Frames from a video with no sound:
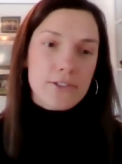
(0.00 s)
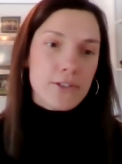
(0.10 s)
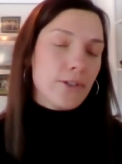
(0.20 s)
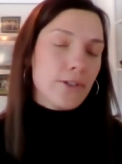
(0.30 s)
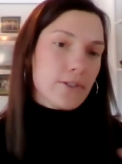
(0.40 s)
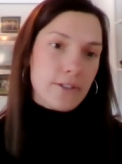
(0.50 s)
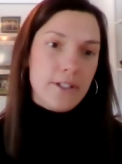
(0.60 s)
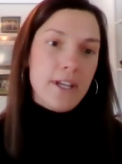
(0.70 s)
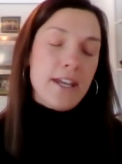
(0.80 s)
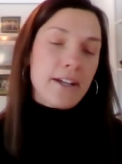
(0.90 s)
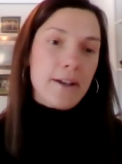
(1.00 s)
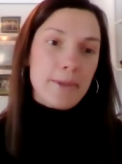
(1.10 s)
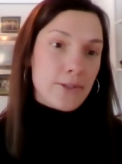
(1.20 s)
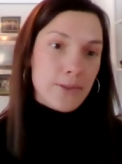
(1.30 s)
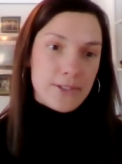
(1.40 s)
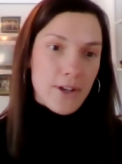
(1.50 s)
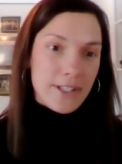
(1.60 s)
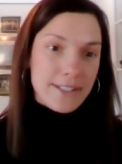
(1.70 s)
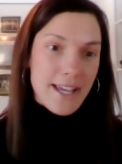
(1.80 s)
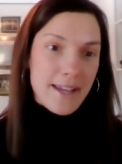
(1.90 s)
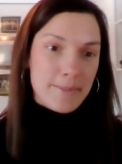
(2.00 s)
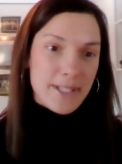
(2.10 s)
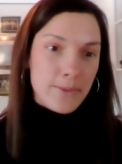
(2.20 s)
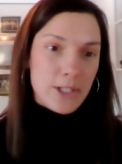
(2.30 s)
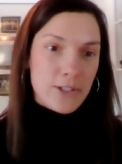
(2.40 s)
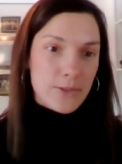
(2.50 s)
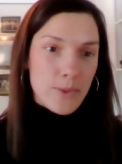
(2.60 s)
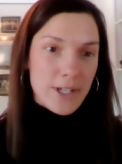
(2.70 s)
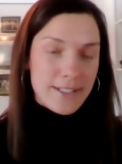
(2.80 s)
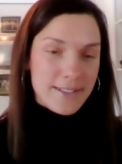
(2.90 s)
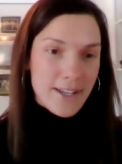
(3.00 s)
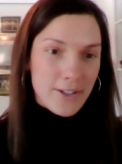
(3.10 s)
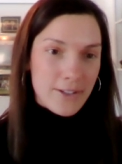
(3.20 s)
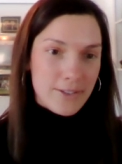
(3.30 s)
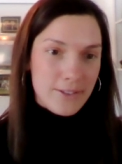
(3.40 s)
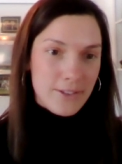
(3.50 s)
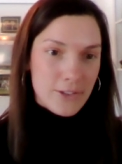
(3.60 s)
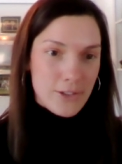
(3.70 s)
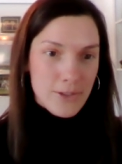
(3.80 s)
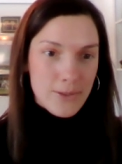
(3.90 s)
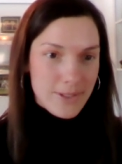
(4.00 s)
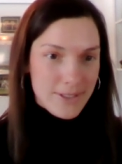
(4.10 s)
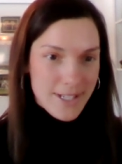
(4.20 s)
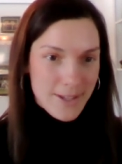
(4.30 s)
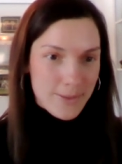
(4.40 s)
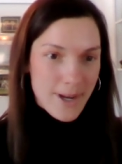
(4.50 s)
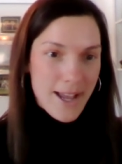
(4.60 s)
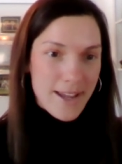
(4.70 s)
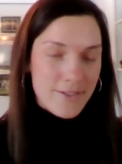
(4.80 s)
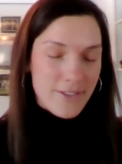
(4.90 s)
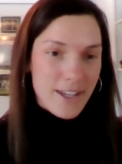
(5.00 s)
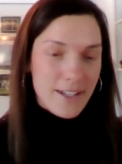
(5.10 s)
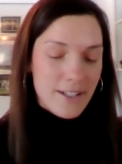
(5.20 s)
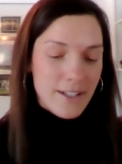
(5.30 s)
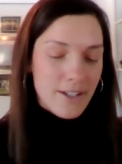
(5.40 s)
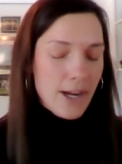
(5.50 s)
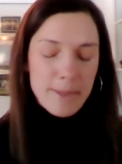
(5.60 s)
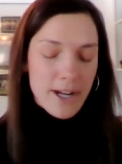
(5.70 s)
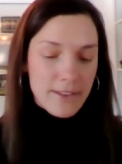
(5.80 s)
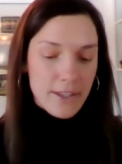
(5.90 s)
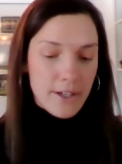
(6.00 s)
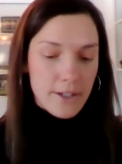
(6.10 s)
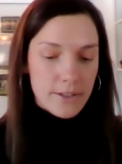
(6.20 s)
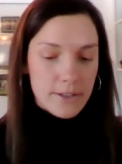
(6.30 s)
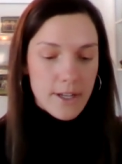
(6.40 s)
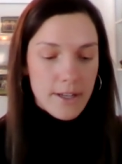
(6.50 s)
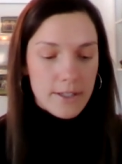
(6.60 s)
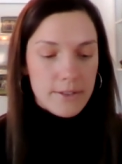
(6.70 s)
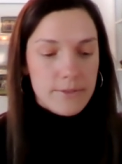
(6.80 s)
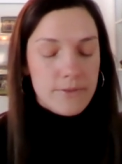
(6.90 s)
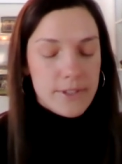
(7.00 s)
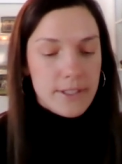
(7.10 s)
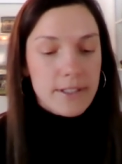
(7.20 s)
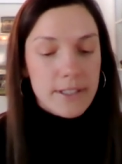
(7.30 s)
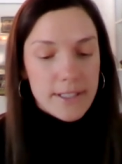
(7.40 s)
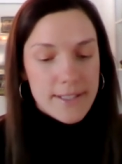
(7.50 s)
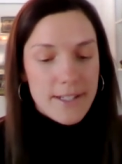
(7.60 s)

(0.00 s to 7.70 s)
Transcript: studios coming to us all the time saying we just want to sell your juices at Thrive and I mean at their uh, facilities.